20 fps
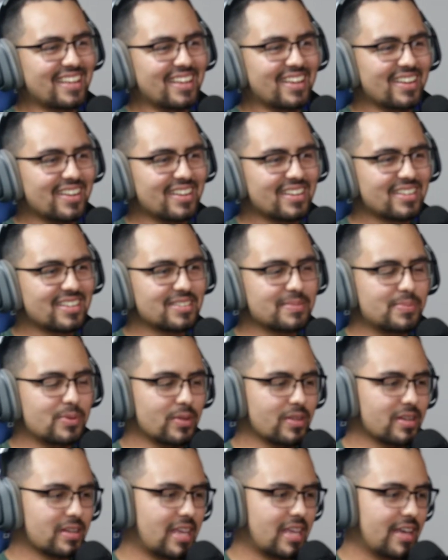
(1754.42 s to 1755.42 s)
Yeah,
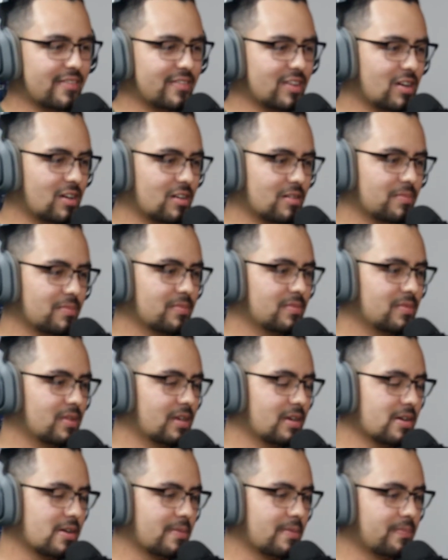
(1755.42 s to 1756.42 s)
pull a Kevin on
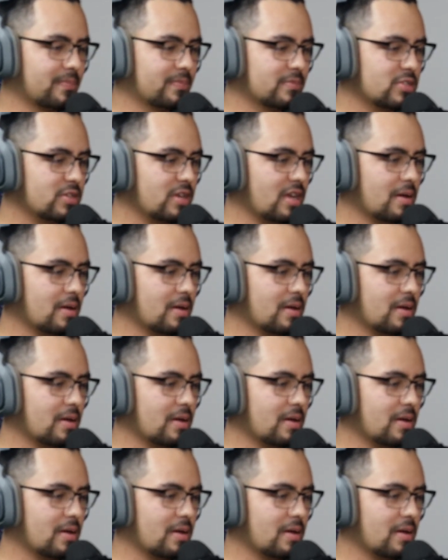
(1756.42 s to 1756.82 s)
him.